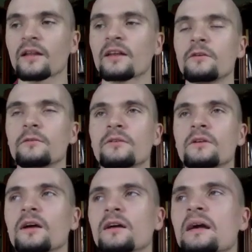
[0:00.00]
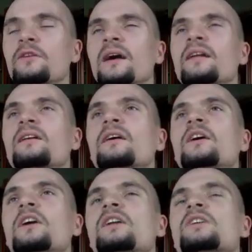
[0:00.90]
Like, you guys,
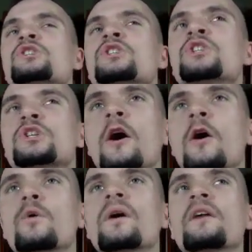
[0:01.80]
you gotta show